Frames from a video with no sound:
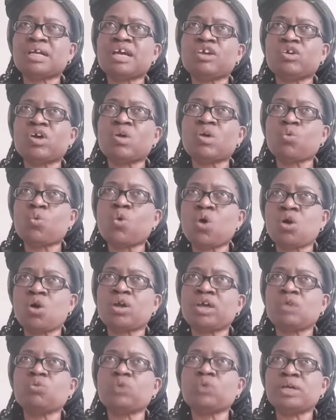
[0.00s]
that you are
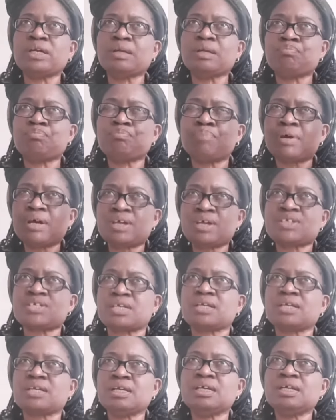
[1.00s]
walking with, the
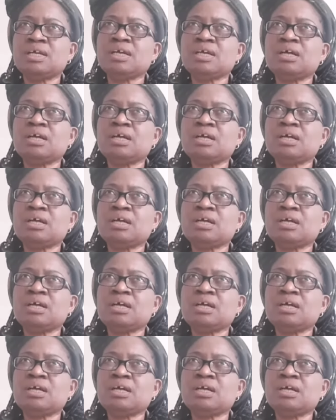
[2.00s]
person